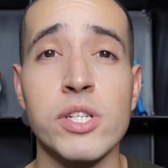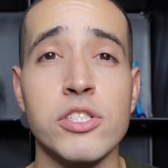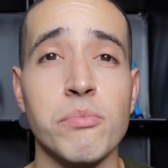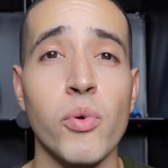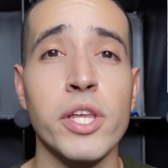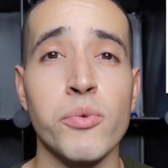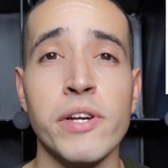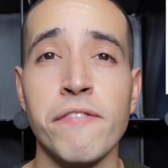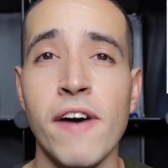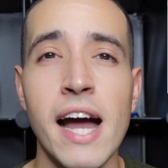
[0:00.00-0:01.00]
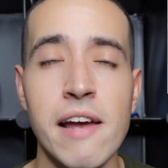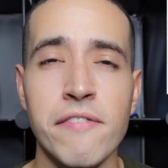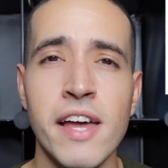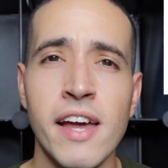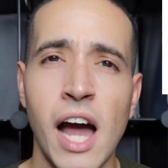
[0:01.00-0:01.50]
which is a 0.35.
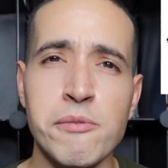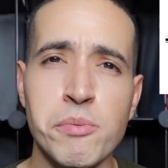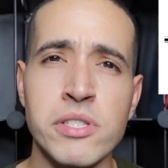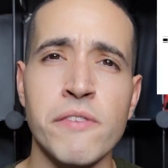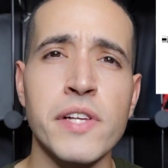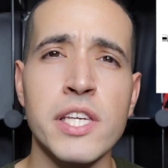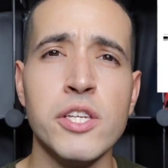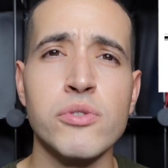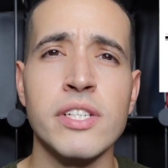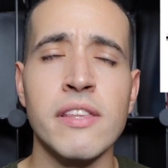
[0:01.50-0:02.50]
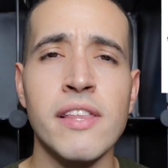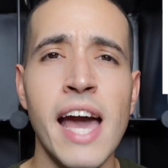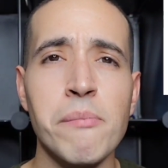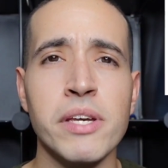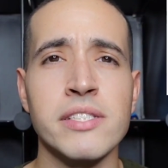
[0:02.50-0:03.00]
I'm specifically using
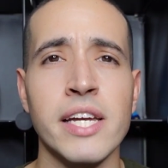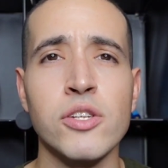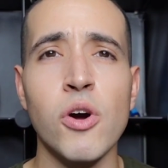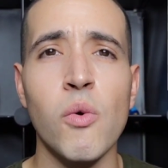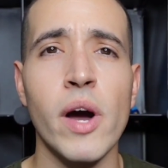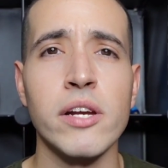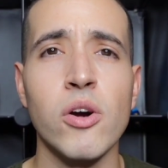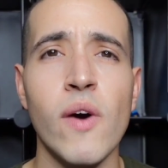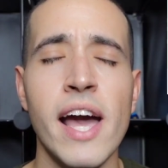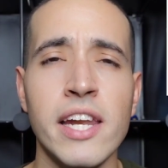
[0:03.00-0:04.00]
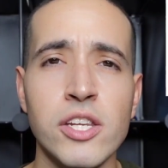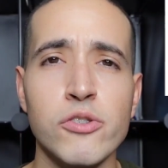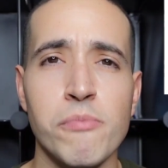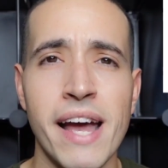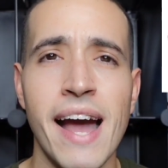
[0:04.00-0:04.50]
that because I don't want to go ahead and
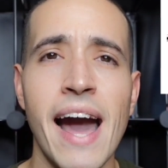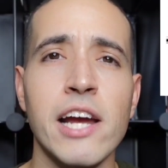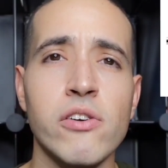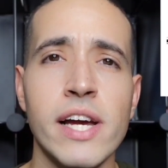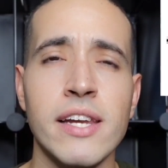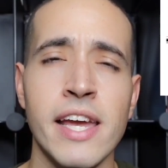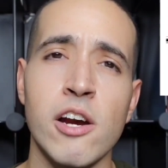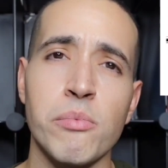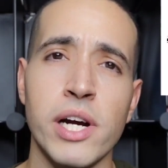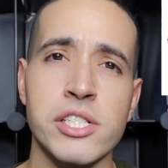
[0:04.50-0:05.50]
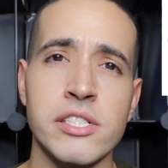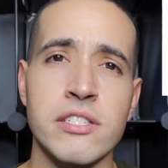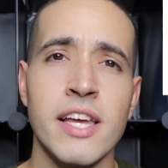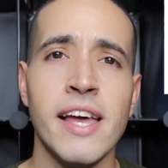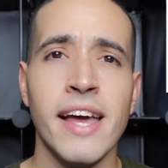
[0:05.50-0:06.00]
use my higher end
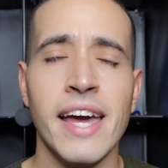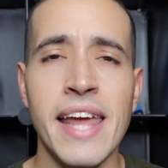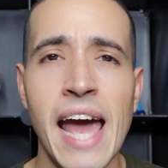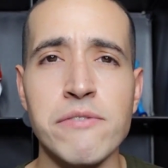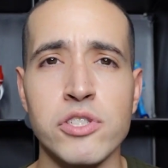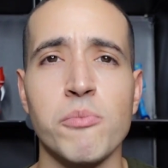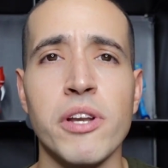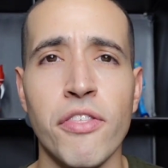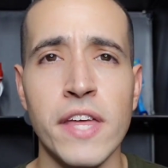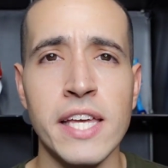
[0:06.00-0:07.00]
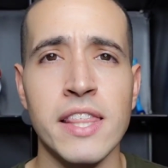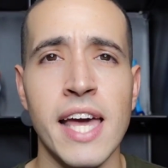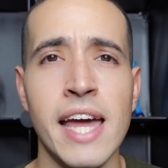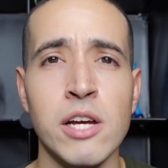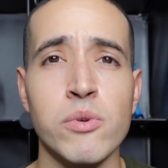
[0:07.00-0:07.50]
airbrushes and have someone think
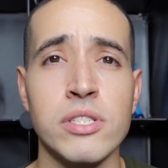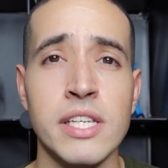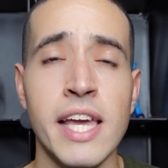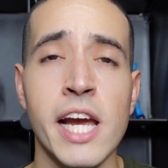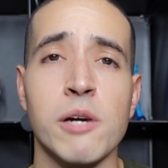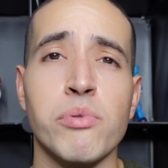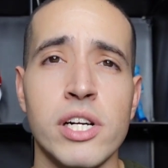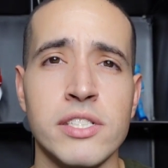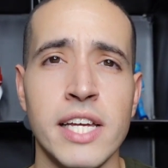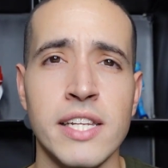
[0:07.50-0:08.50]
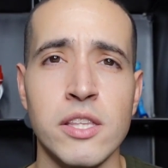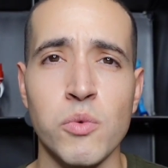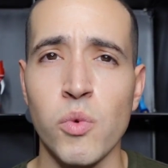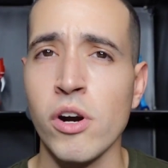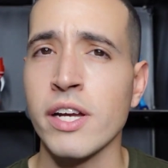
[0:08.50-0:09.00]
that it was the airbrush that did the
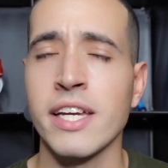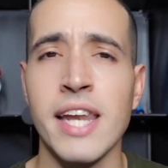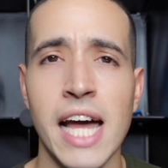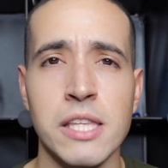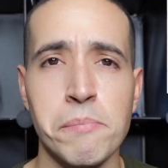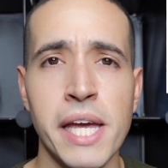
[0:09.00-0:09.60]
work and not the